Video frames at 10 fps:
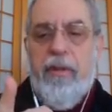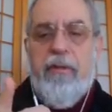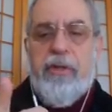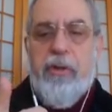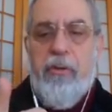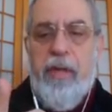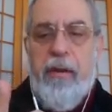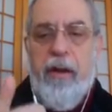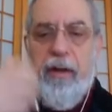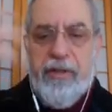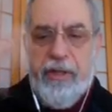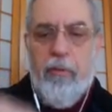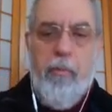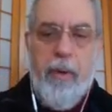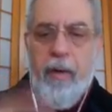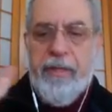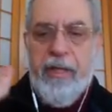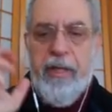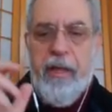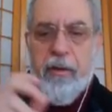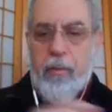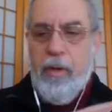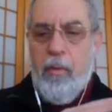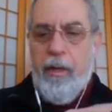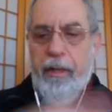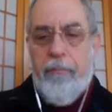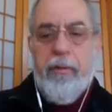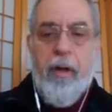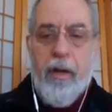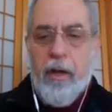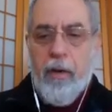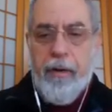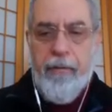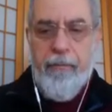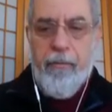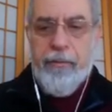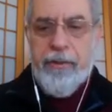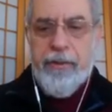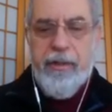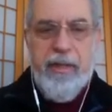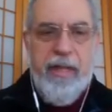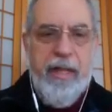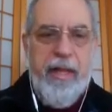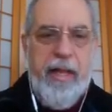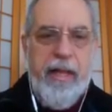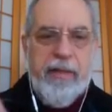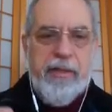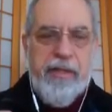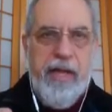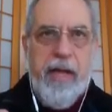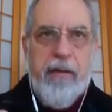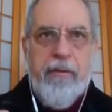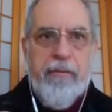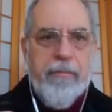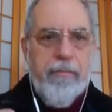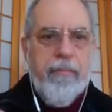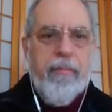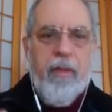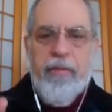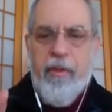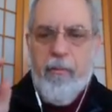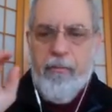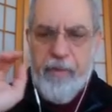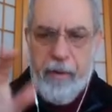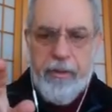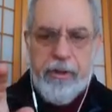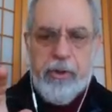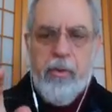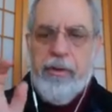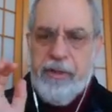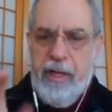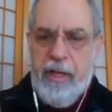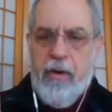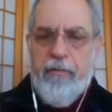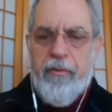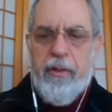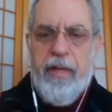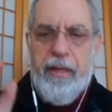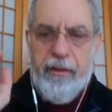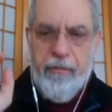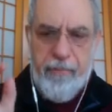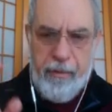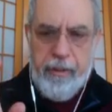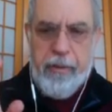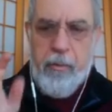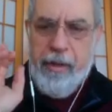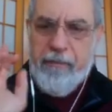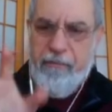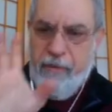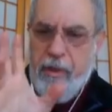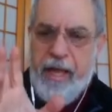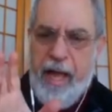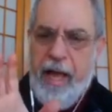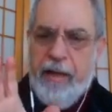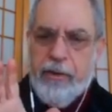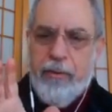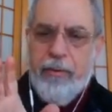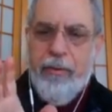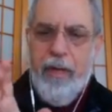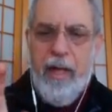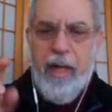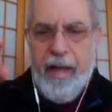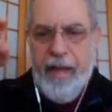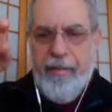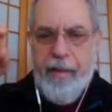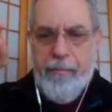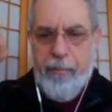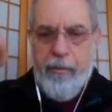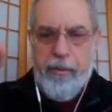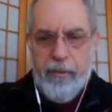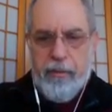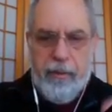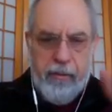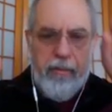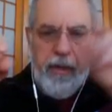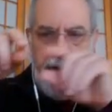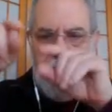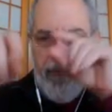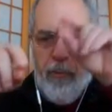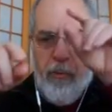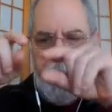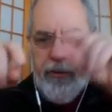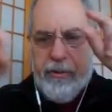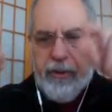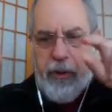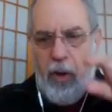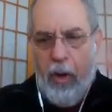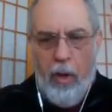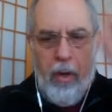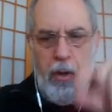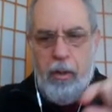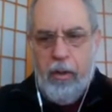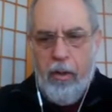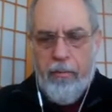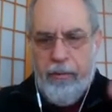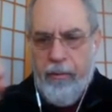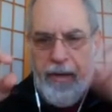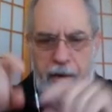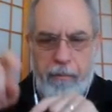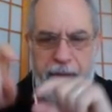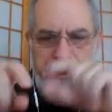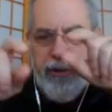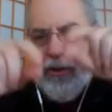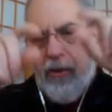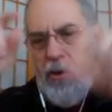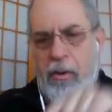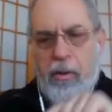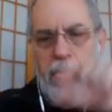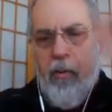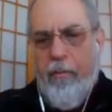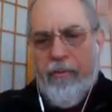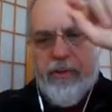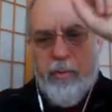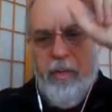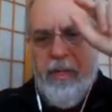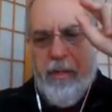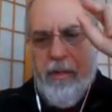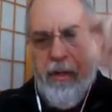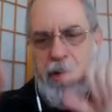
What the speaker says: so that a single bomb taking out a runway can block our Air Force. Instead, they're very short takeoff and landing. They're very quick, very agile. And they put little airports, little air bases all over Sweden.